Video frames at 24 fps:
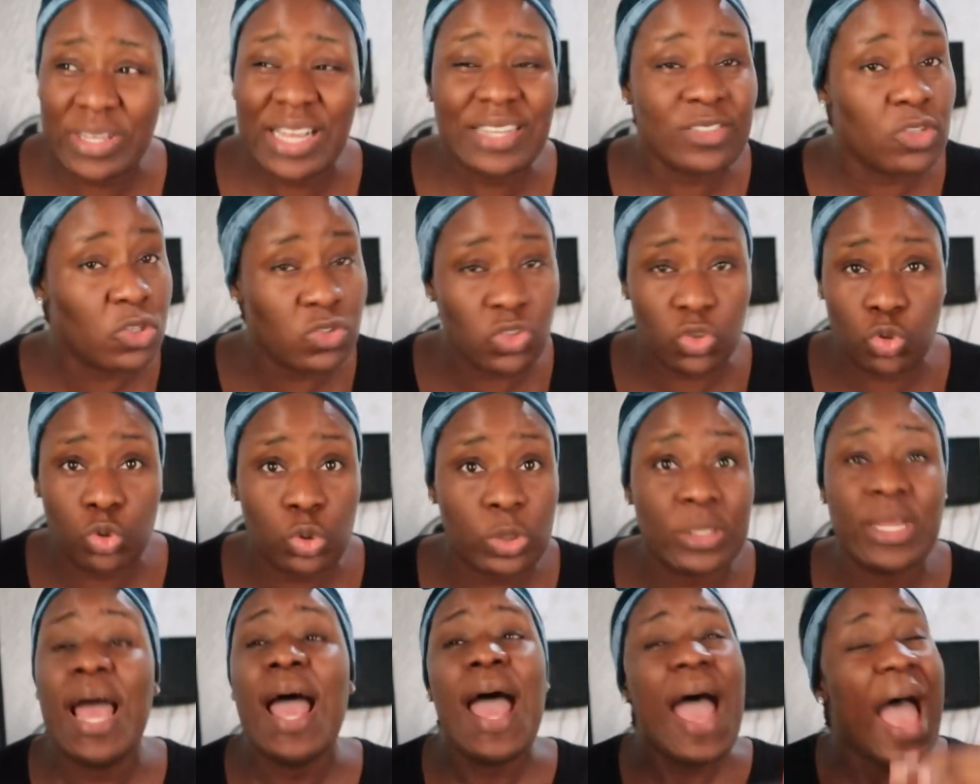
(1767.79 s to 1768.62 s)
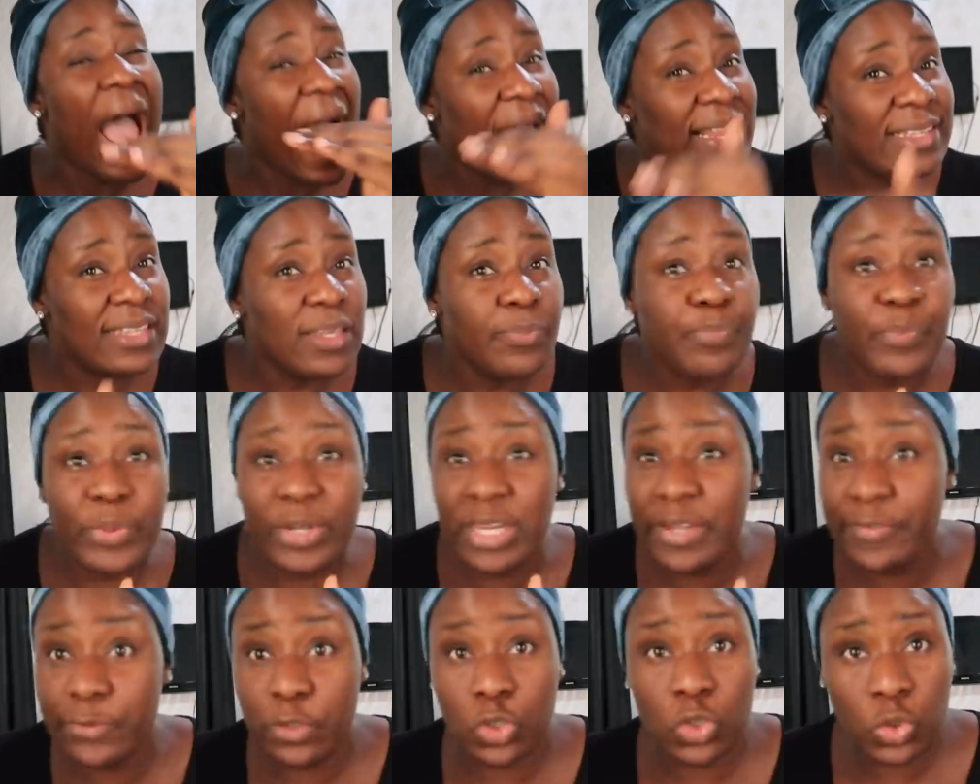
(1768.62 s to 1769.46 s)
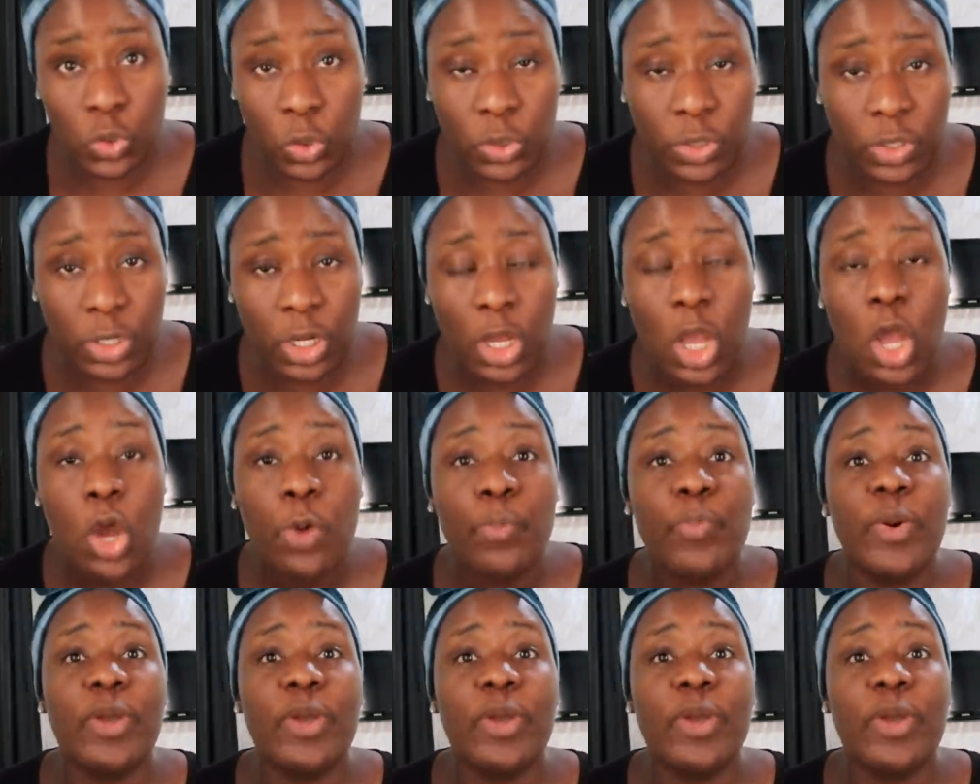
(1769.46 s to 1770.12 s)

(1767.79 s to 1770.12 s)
That's just the truth. I didn't believe the story.